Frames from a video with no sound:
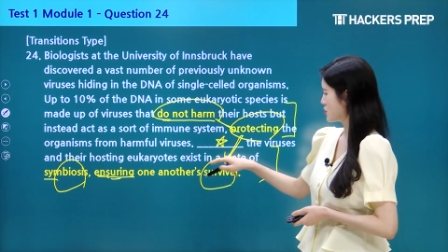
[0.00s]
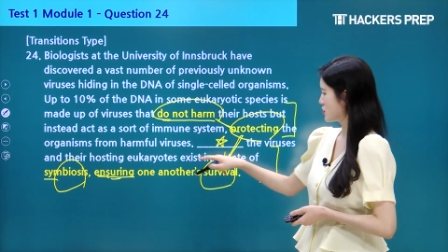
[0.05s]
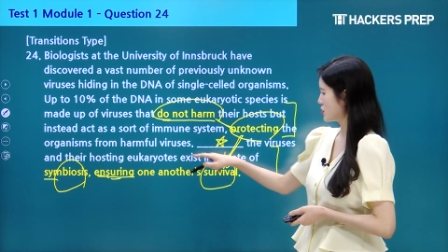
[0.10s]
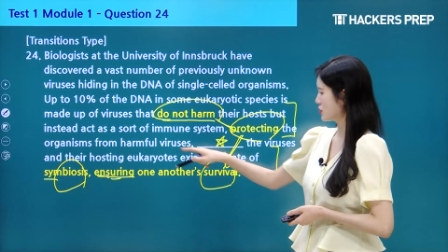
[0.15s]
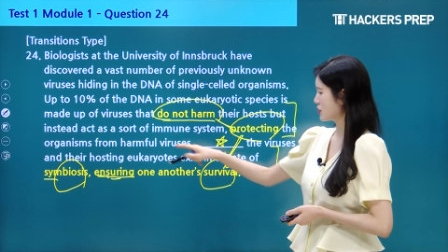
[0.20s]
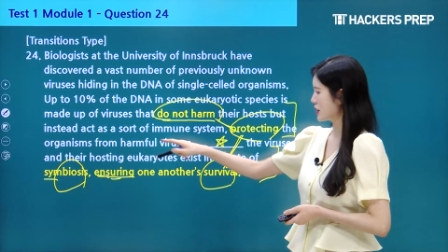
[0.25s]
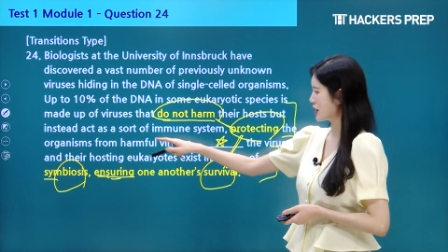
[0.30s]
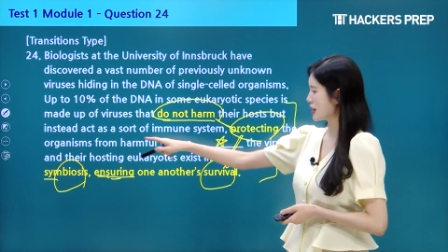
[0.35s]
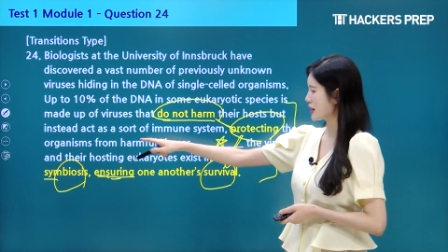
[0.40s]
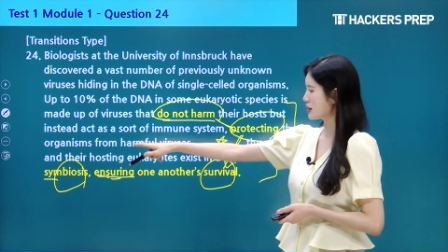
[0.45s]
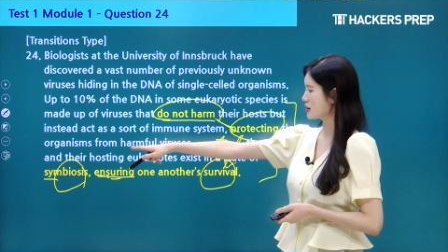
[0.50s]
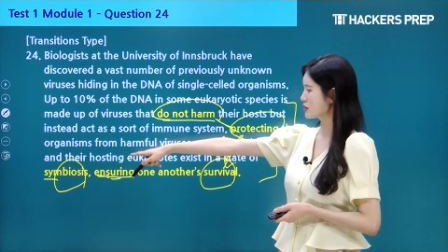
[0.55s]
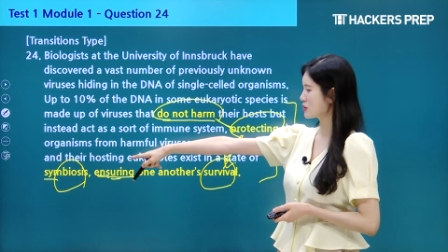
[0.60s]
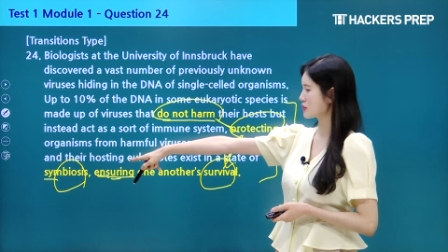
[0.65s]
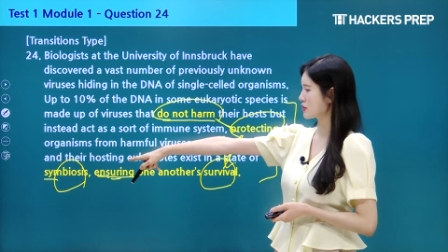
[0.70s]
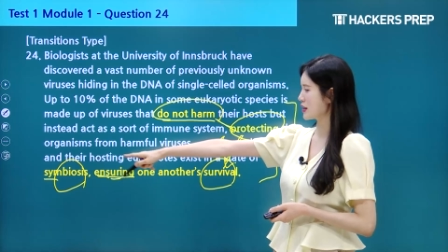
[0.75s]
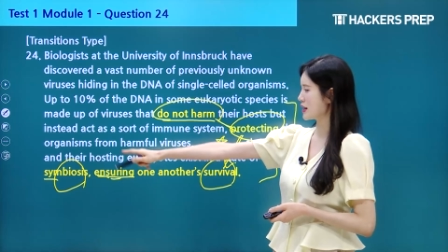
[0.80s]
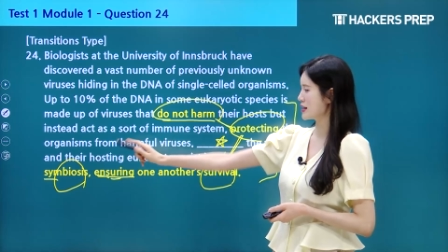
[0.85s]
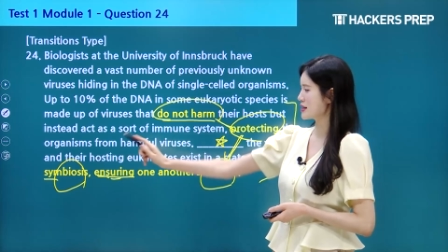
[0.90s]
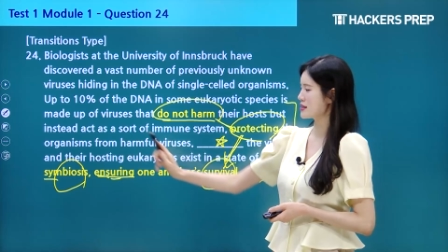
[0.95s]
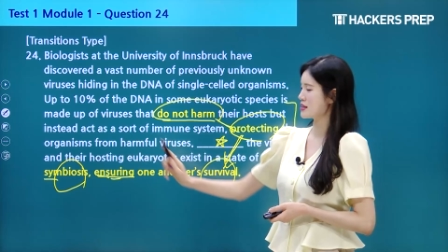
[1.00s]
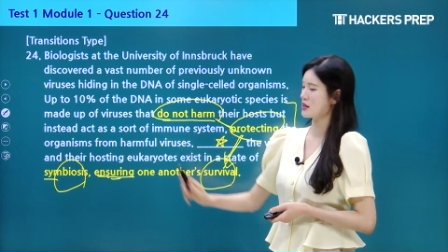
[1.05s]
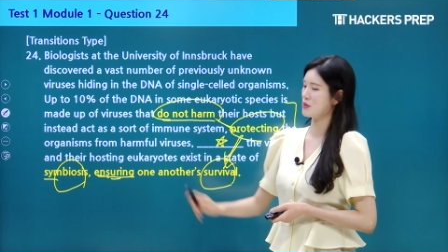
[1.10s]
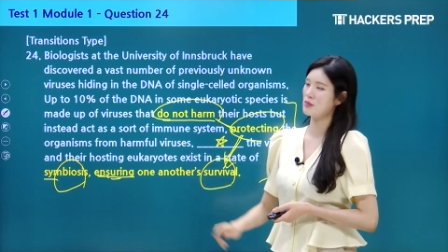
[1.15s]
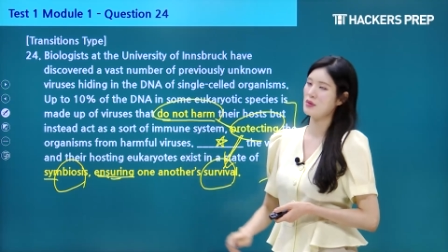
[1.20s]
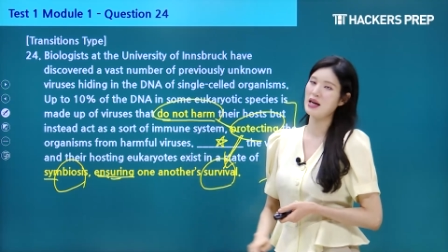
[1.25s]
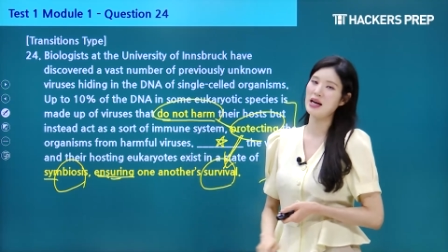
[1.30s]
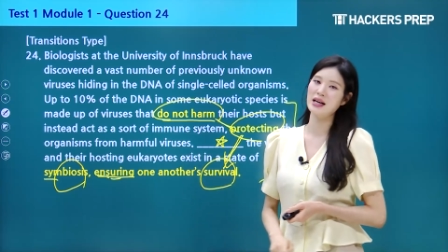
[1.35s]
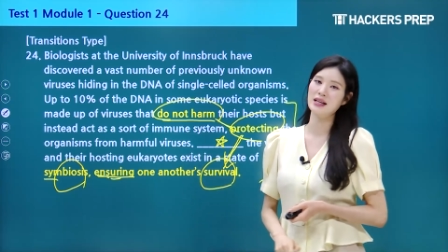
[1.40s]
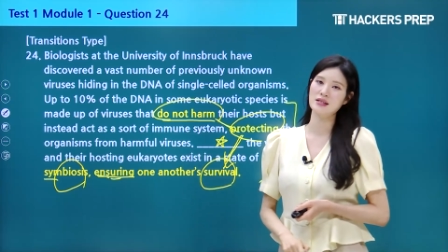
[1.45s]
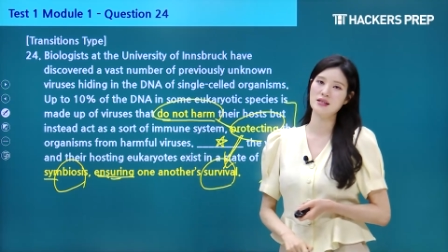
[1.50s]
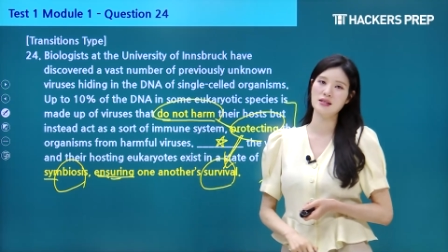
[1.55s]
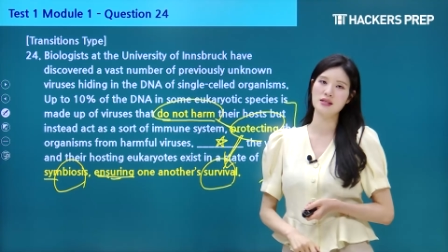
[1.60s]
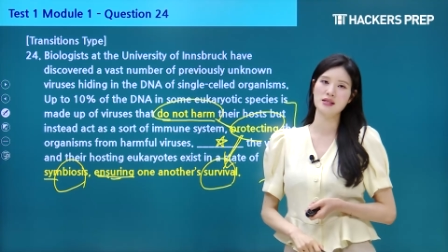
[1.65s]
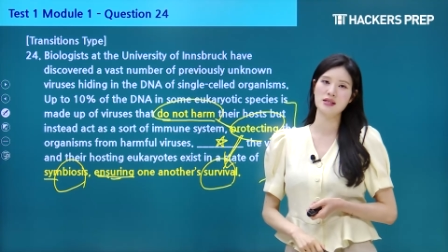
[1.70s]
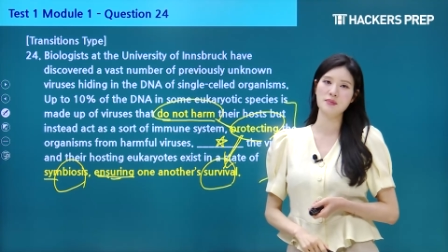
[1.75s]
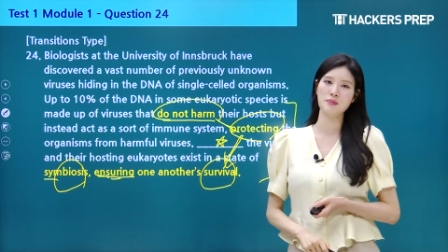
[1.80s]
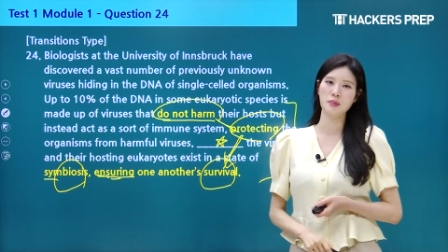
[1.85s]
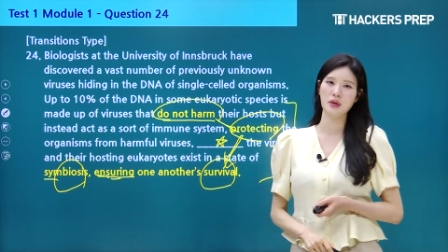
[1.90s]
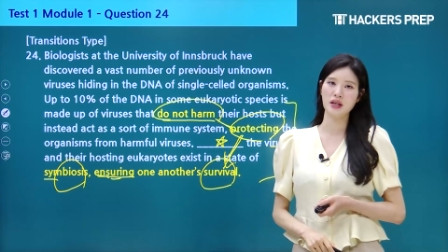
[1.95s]
to categorize them as a
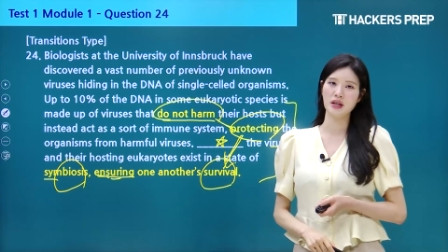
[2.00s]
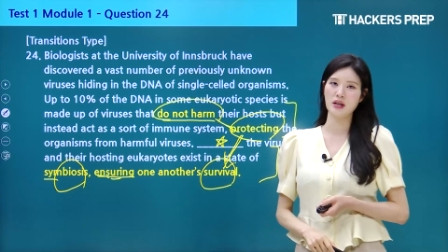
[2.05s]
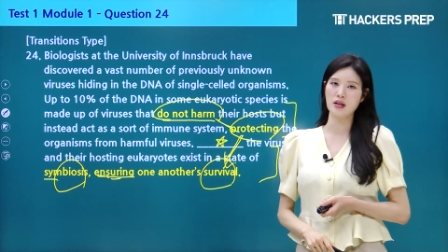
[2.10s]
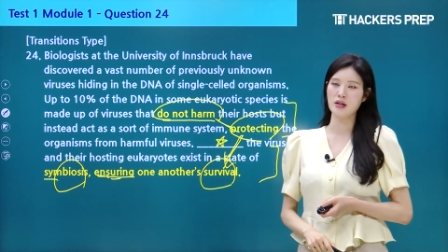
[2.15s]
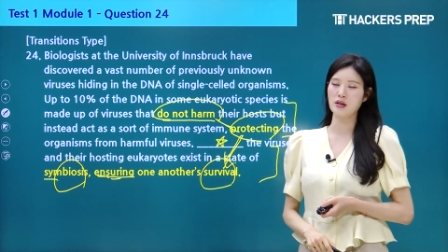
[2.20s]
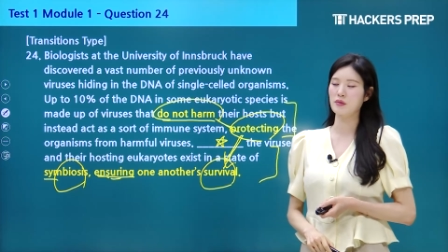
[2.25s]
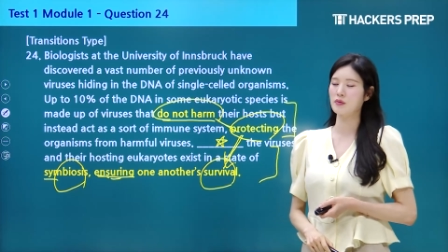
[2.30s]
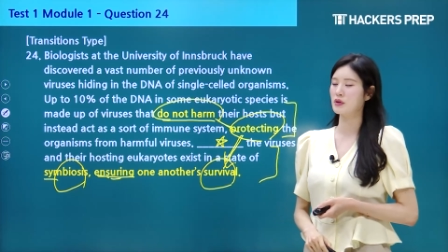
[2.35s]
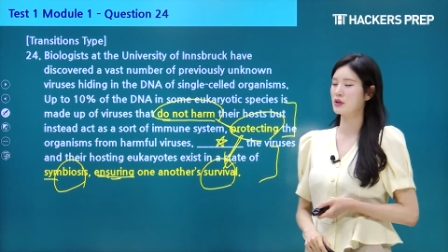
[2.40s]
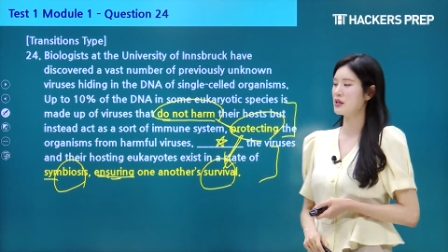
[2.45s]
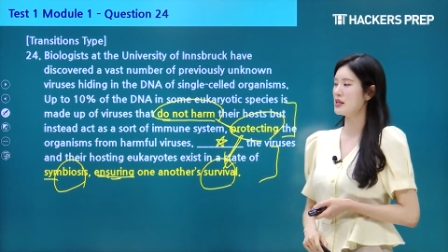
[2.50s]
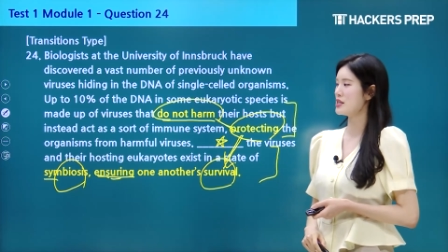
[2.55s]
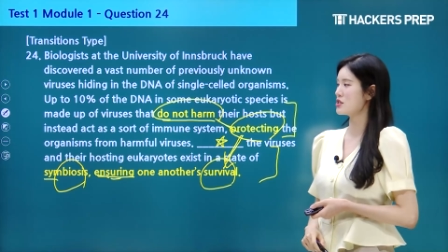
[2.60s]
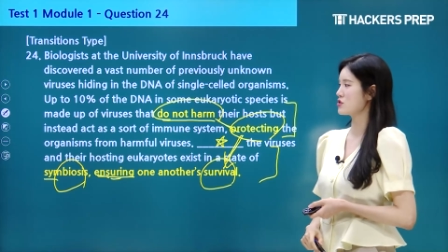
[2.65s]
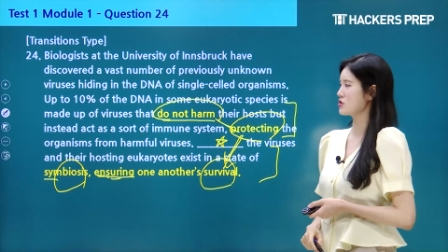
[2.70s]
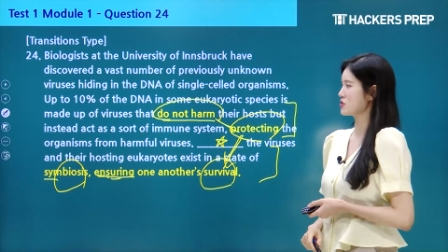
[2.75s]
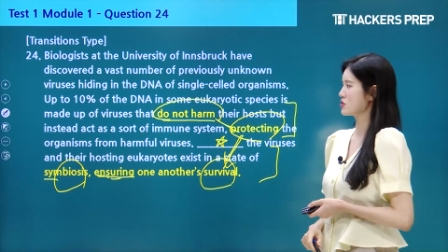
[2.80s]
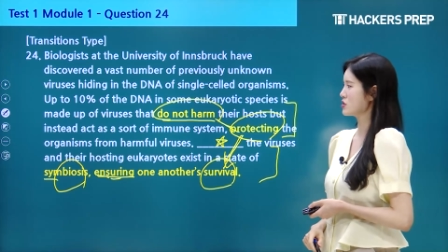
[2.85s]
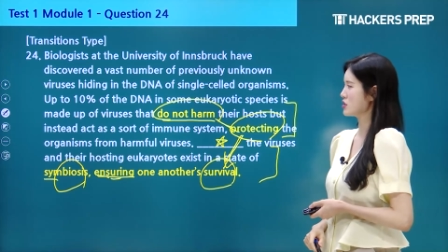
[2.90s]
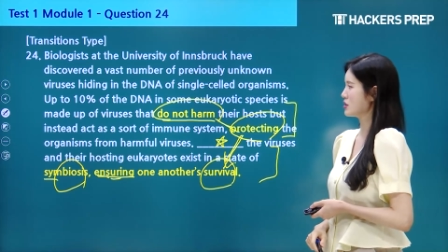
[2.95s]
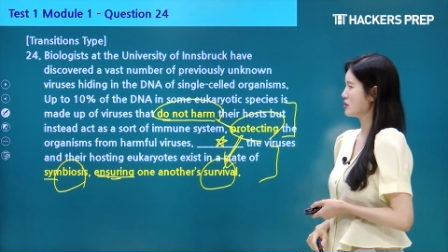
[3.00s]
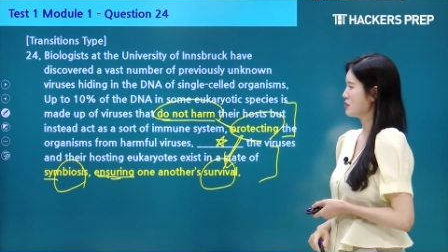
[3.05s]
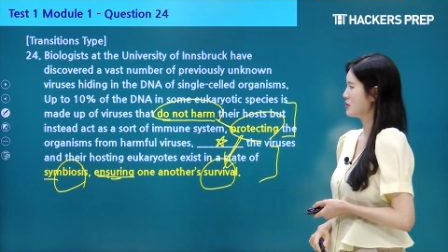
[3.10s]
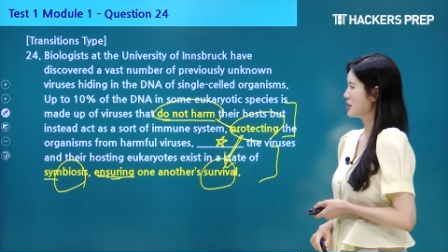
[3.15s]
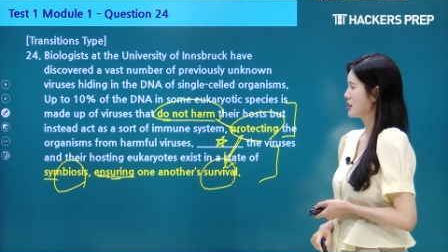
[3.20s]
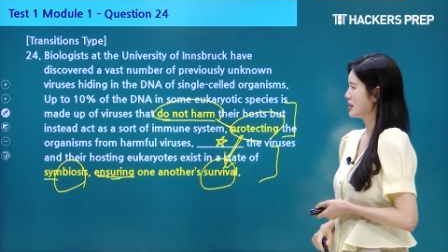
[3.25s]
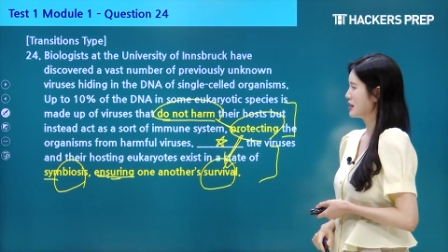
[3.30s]
symbiotic relationship.